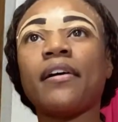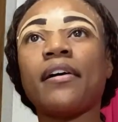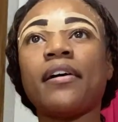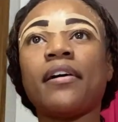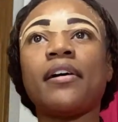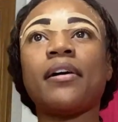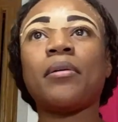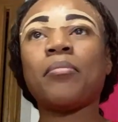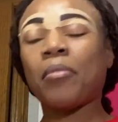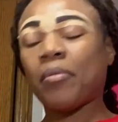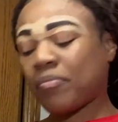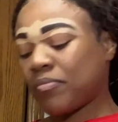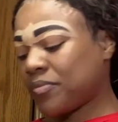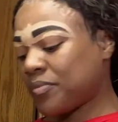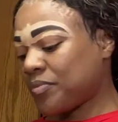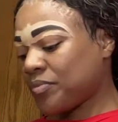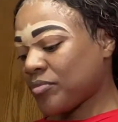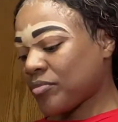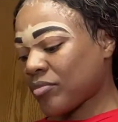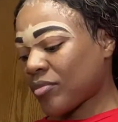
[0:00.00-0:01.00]
I
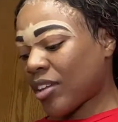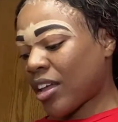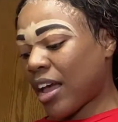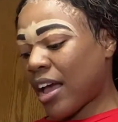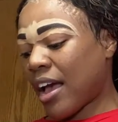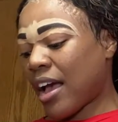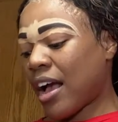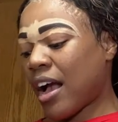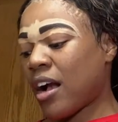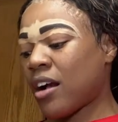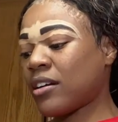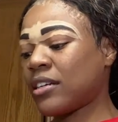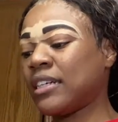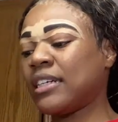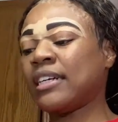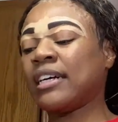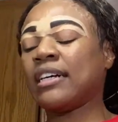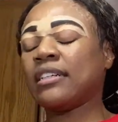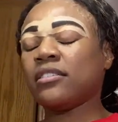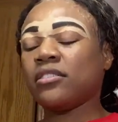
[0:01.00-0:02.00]
already
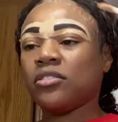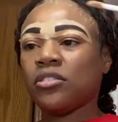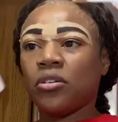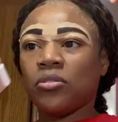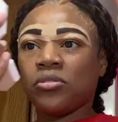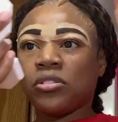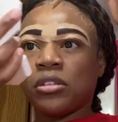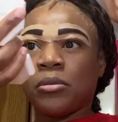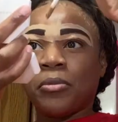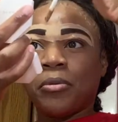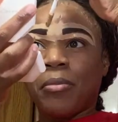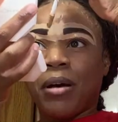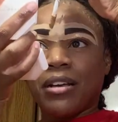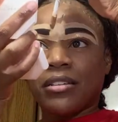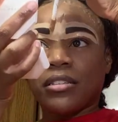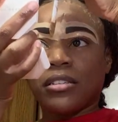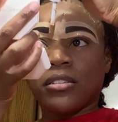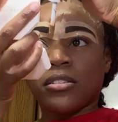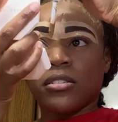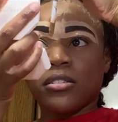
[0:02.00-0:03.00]
kind of know some of my
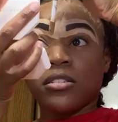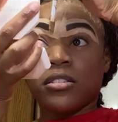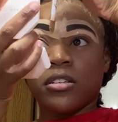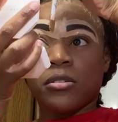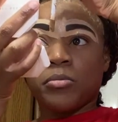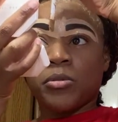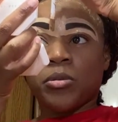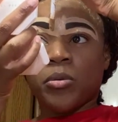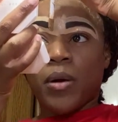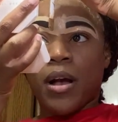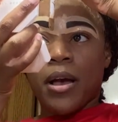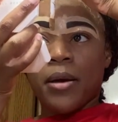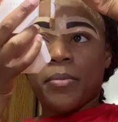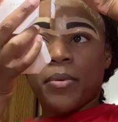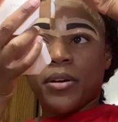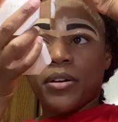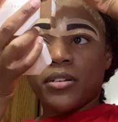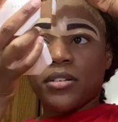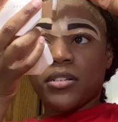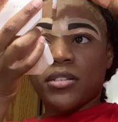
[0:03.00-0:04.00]

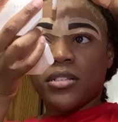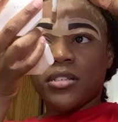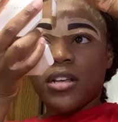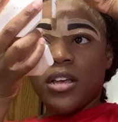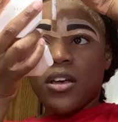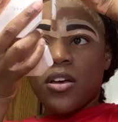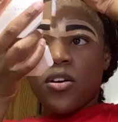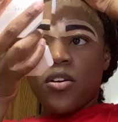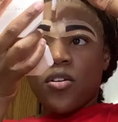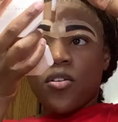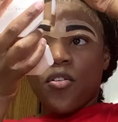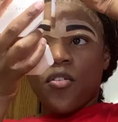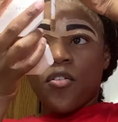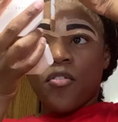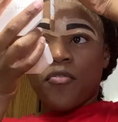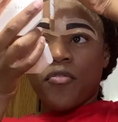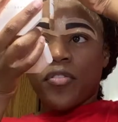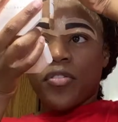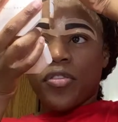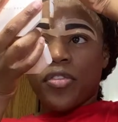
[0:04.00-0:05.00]
subscribers.
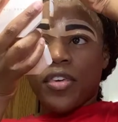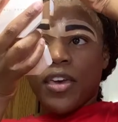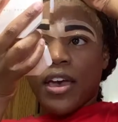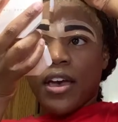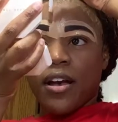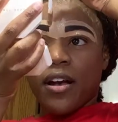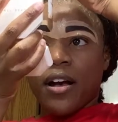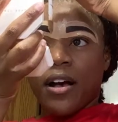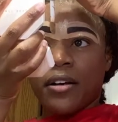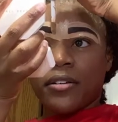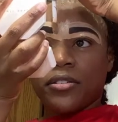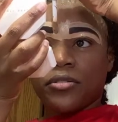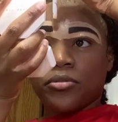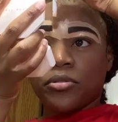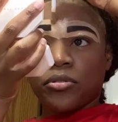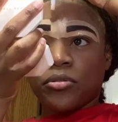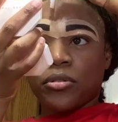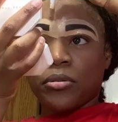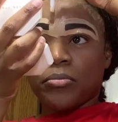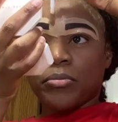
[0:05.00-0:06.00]
Over there, I don't
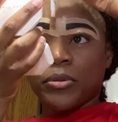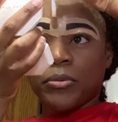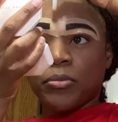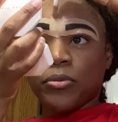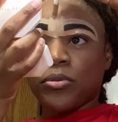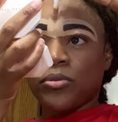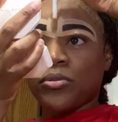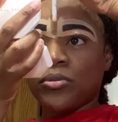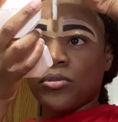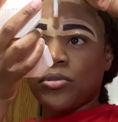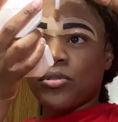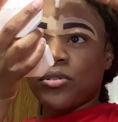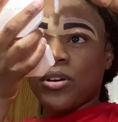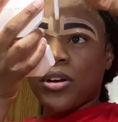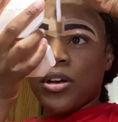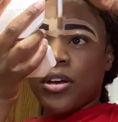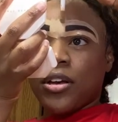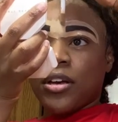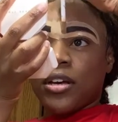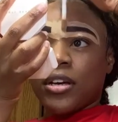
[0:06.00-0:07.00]
know them people.
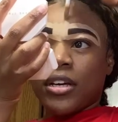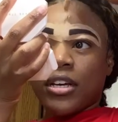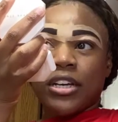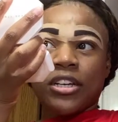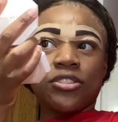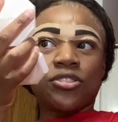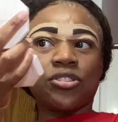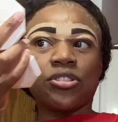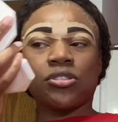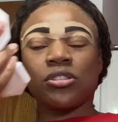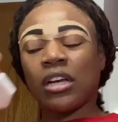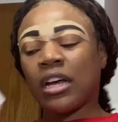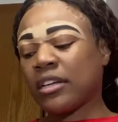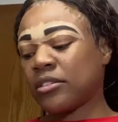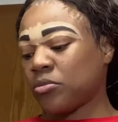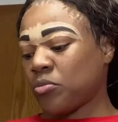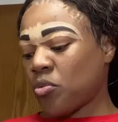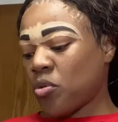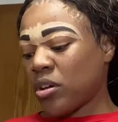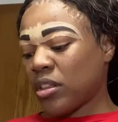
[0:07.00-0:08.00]
It's just
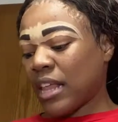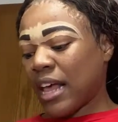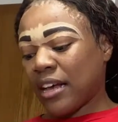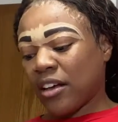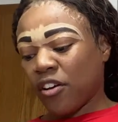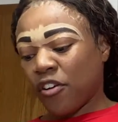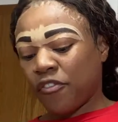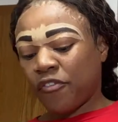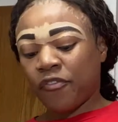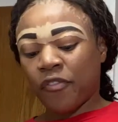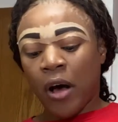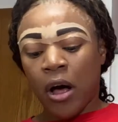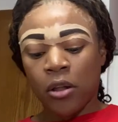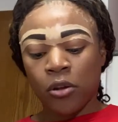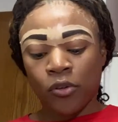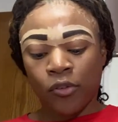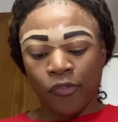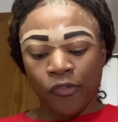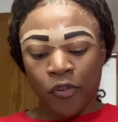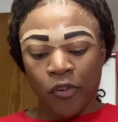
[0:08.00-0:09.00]
kind of more like a
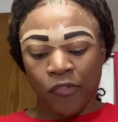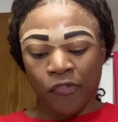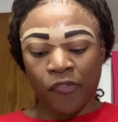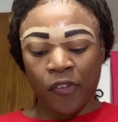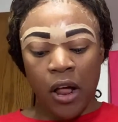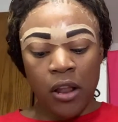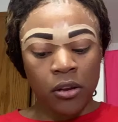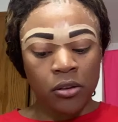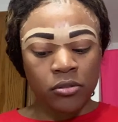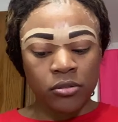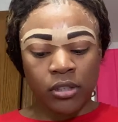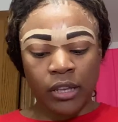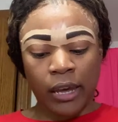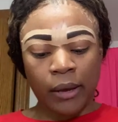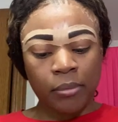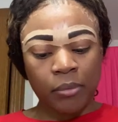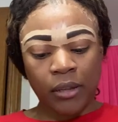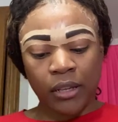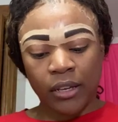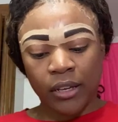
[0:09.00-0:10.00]
follow for follow
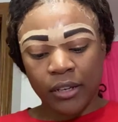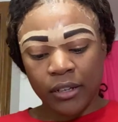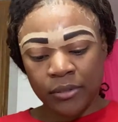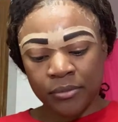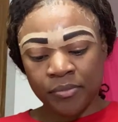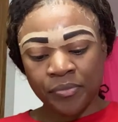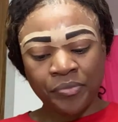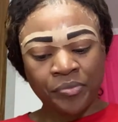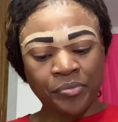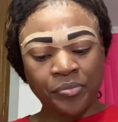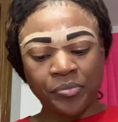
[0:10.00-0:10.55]
type thing.